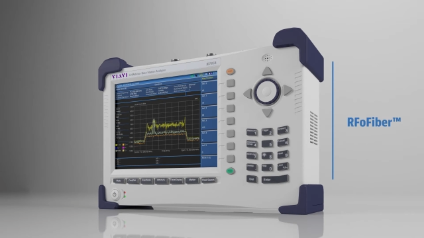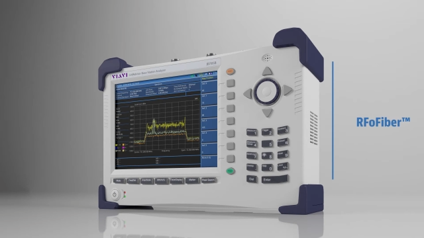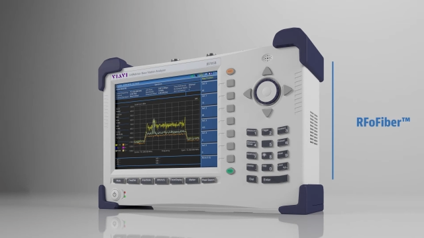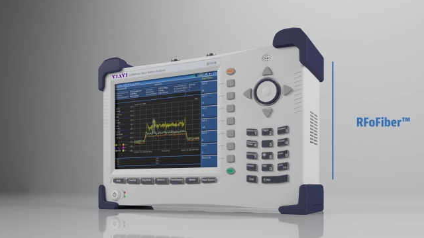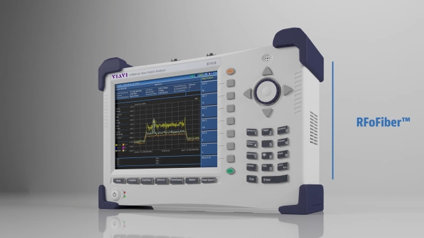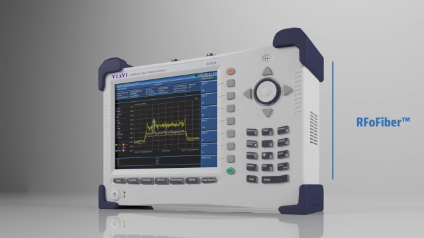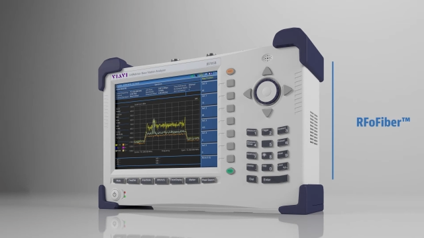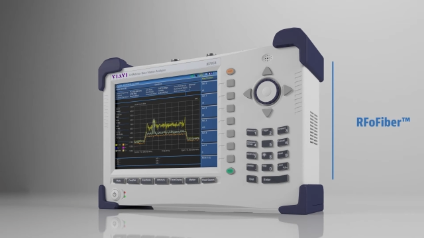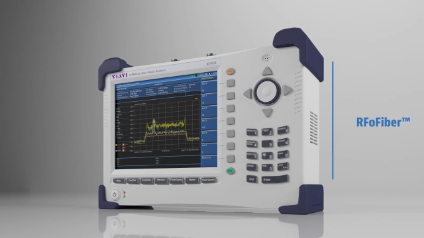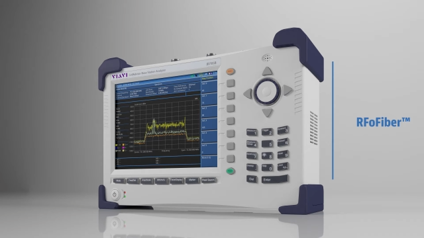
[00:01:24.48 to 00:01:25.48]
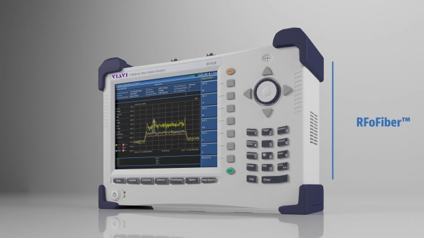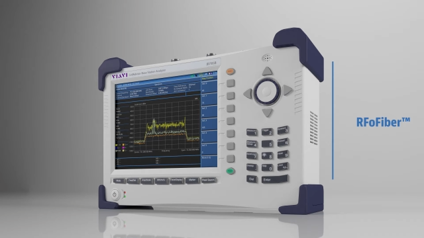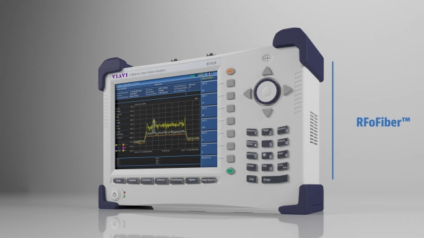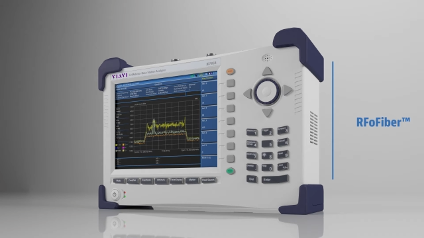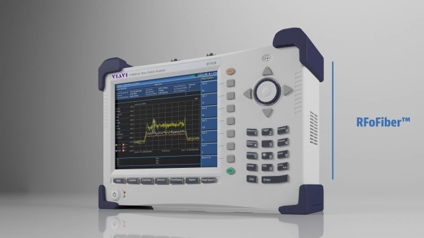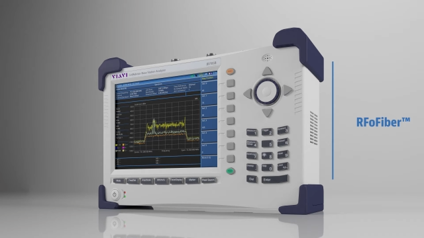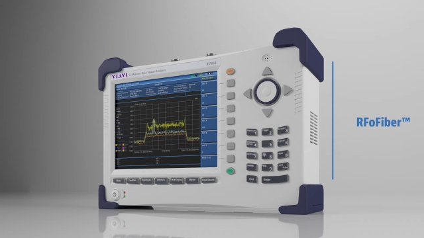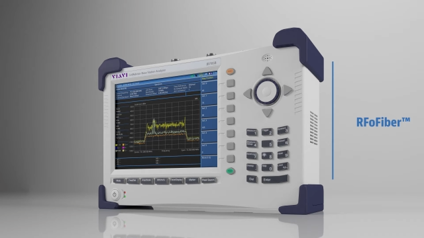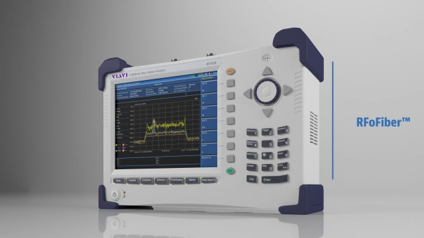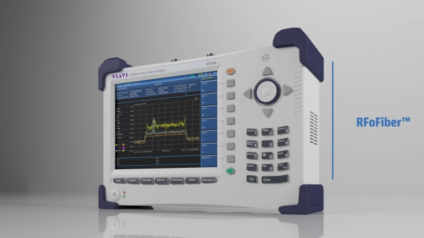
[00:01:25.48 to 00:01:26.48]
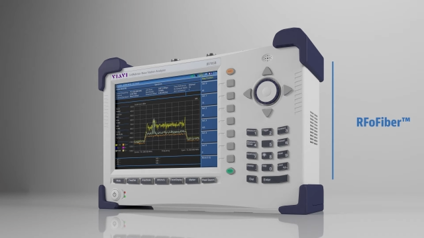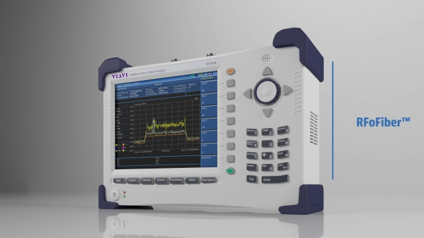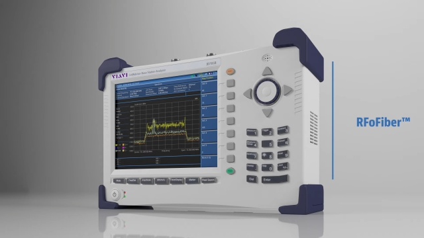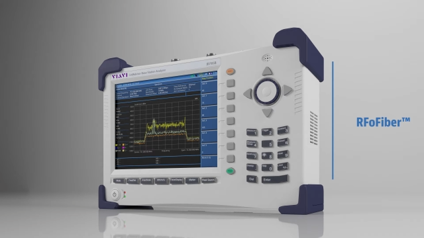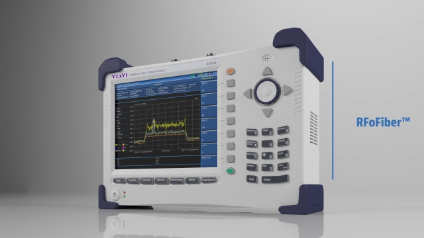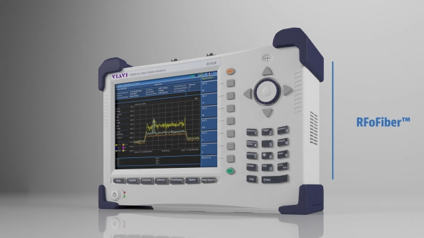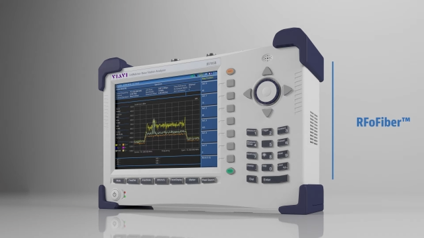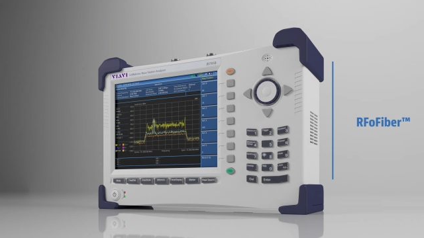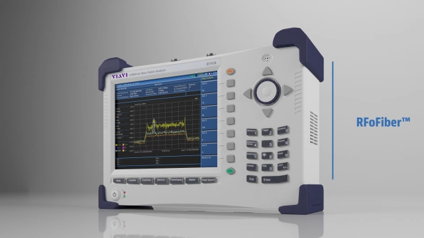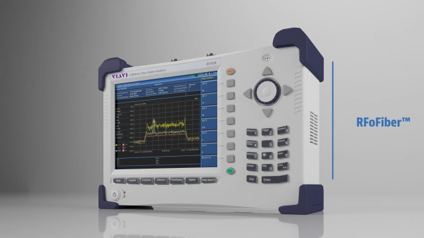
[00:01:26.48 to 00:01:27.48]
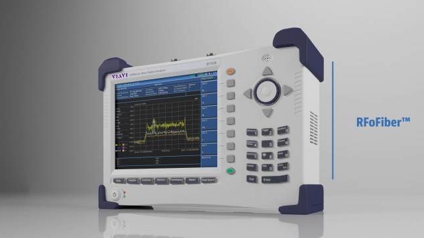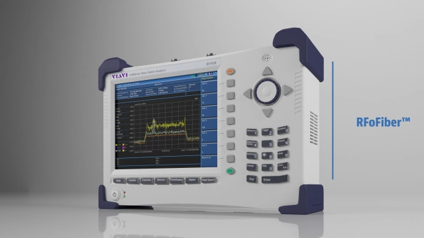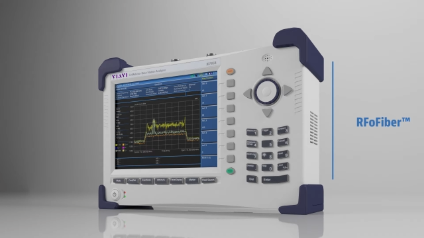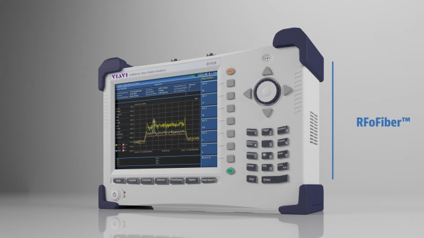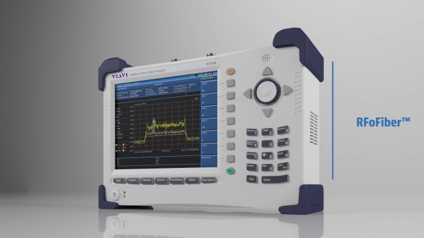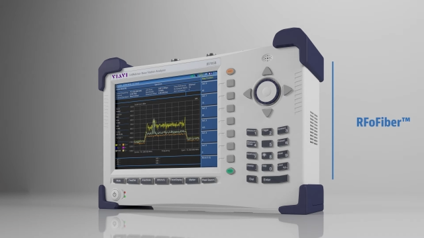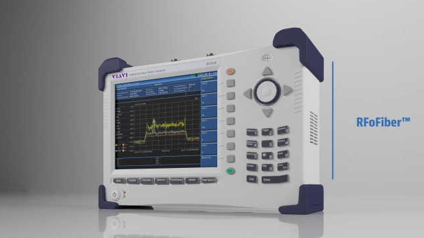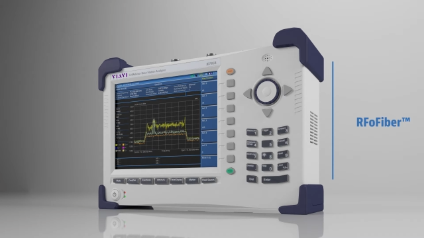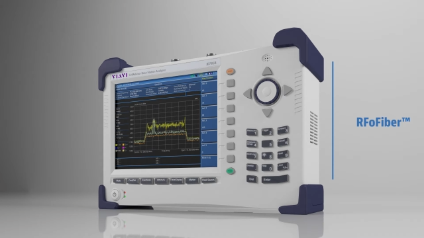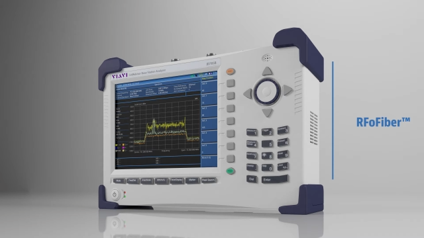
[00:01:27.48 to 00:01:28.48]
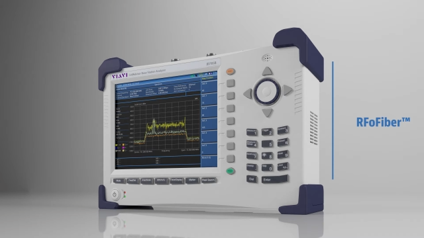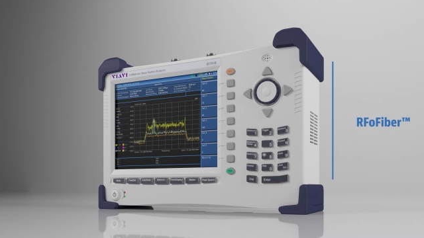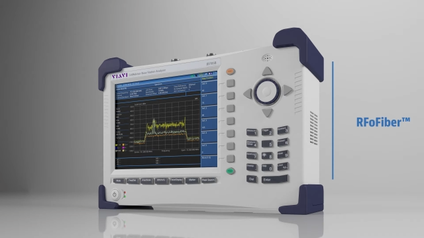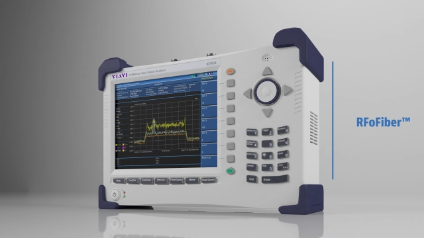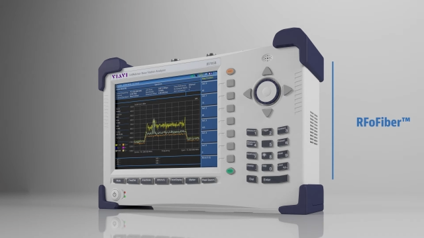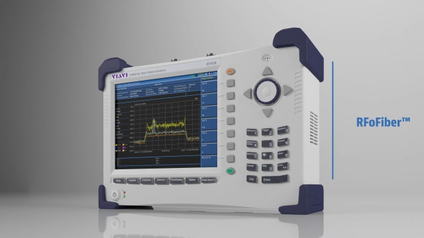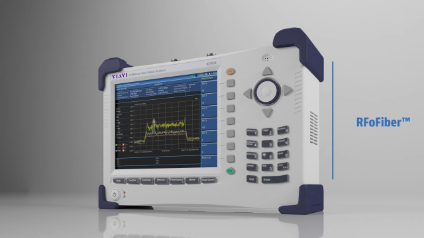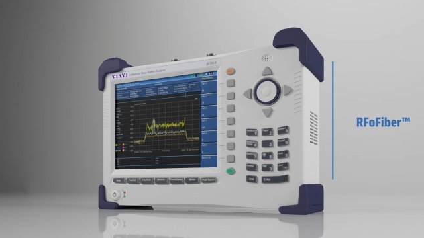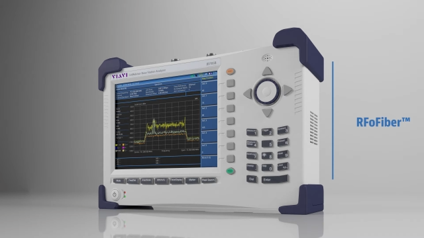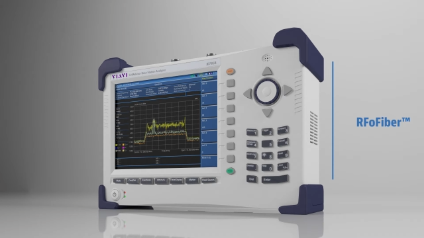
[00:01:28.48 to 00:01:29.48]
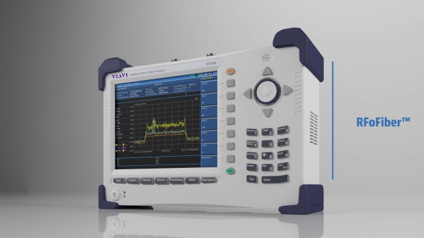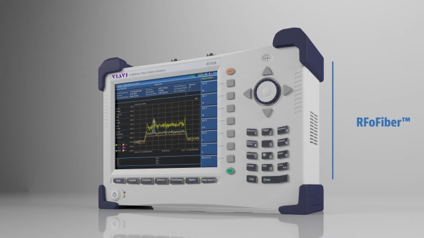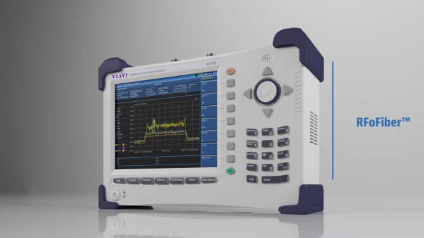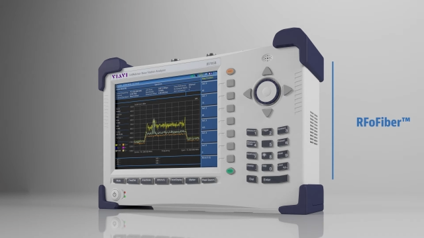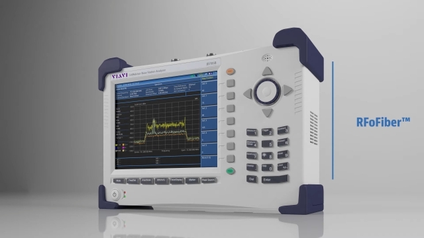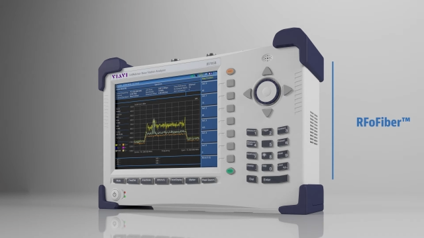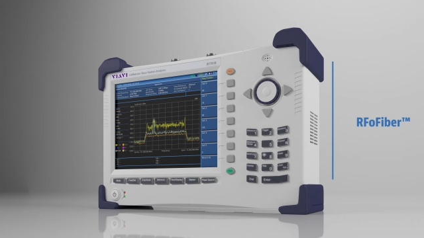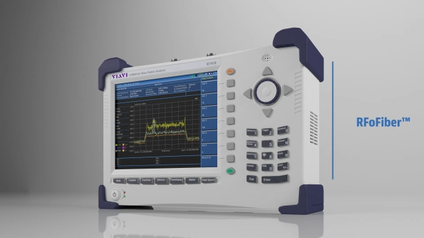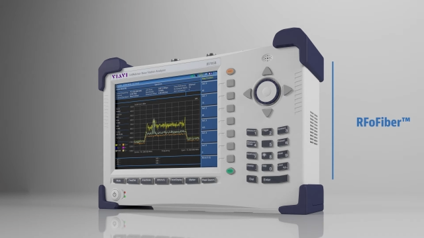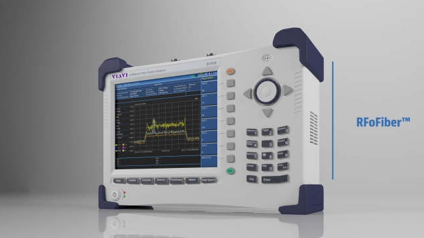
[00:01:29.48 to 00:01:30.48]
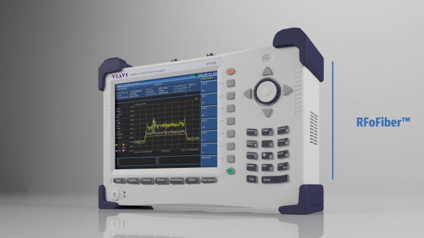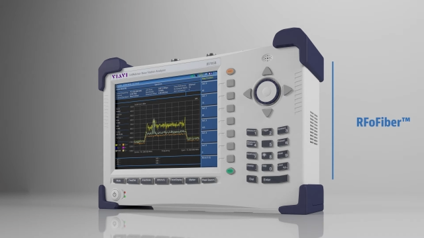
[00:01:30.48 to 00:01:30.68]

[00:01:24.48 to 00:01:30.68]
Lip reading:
Nobody's mouth can be seen.